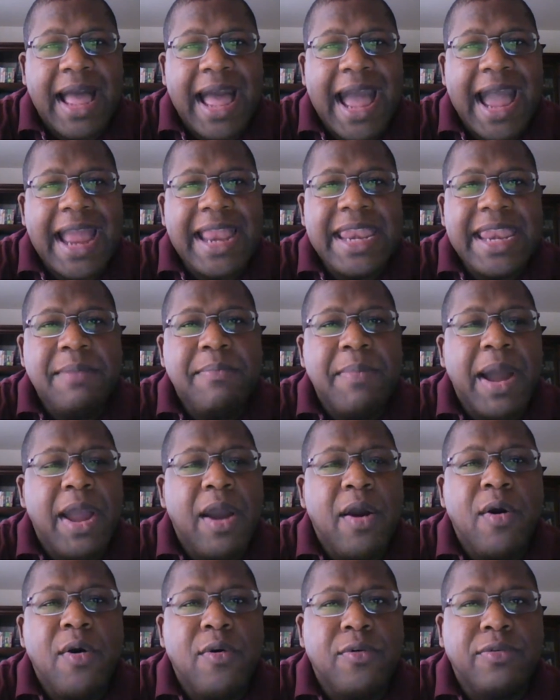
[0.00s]
I need my
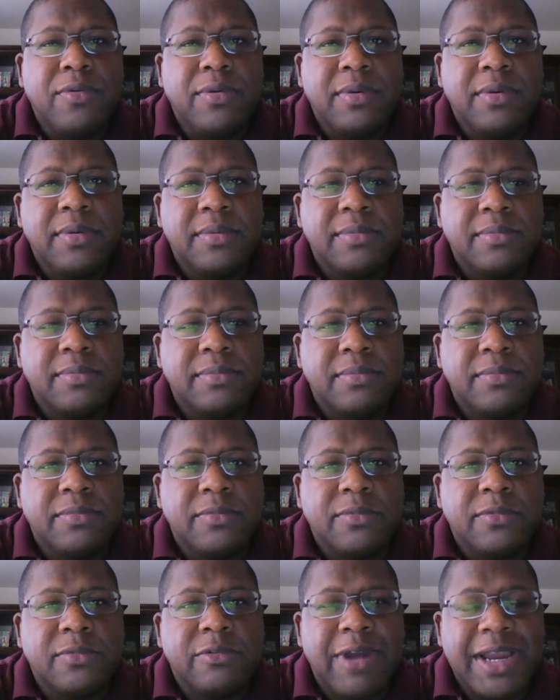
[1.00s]
own
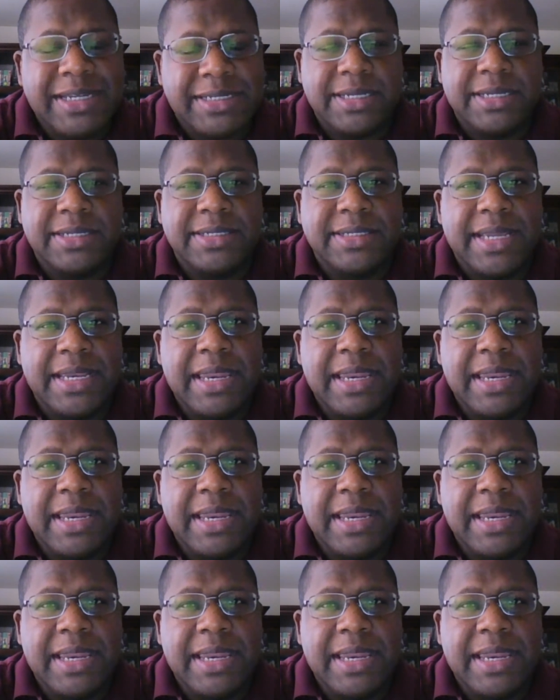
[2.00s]
Craigslist.